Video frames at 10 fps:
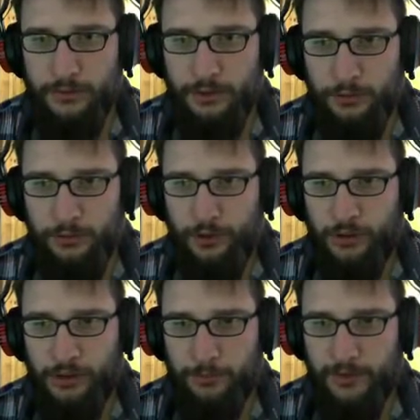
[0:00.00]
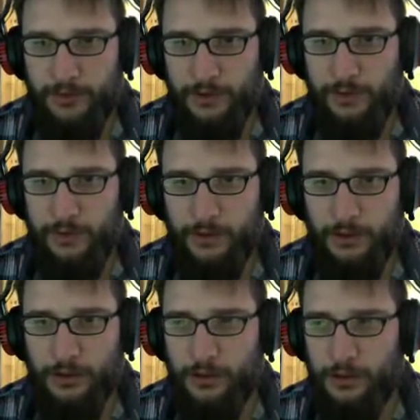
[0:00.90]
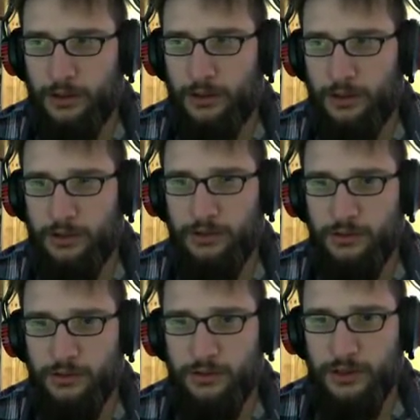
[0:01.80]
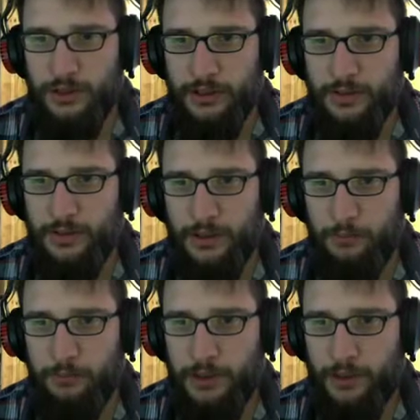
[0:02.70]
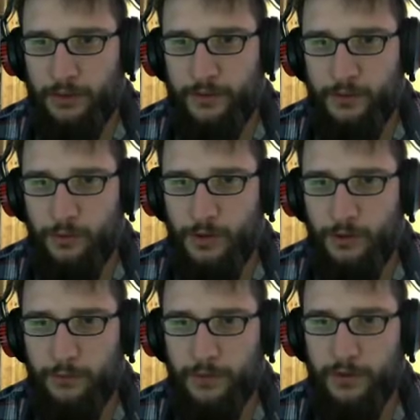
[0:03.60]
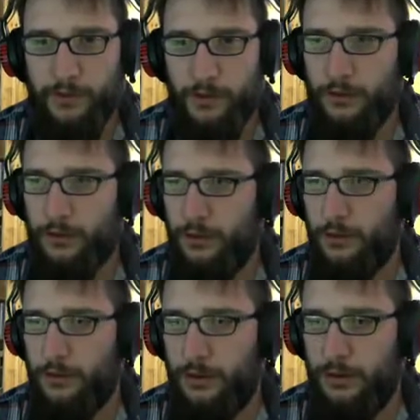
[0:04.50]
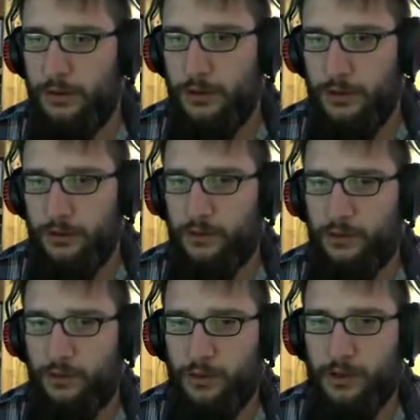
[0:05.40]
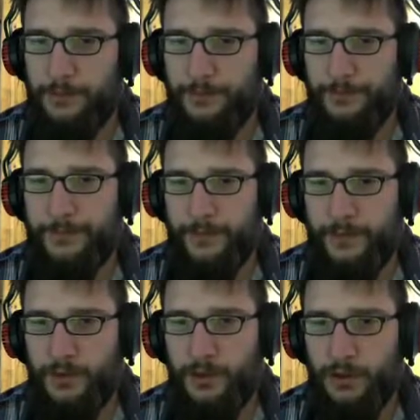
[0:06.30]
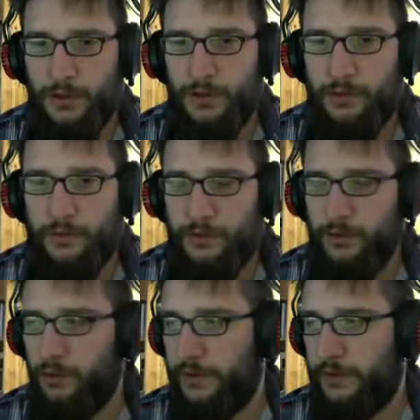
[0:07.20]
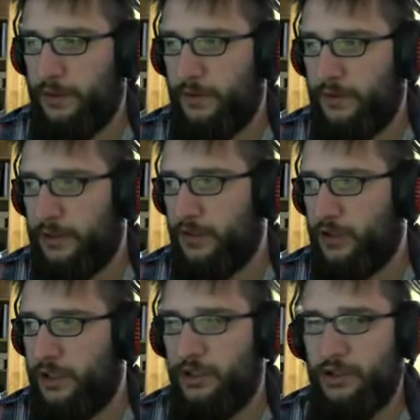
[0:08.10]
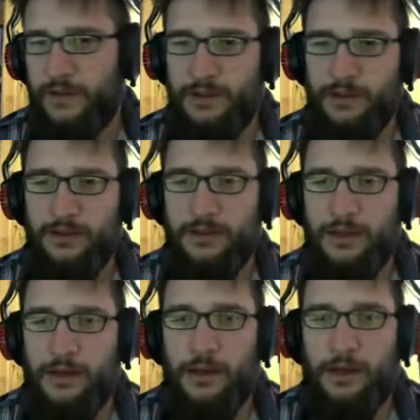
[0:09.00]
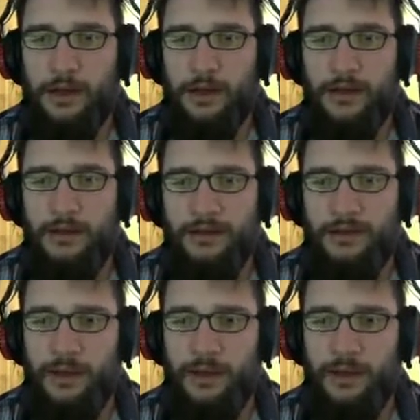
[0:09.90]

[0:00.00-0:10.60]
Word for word: Important N P Cs are at the same place twenty-four seven. So yeah. The only thing that it changes is that I can't see.